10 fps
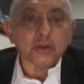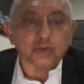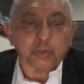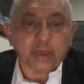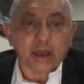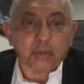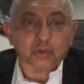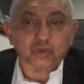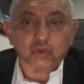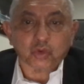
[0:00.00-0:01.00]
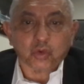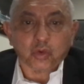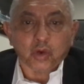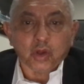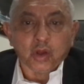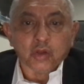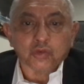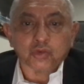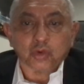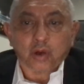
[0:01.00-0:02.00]
to be able to
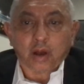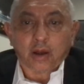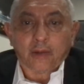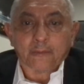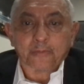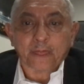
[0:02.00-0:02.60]
uh,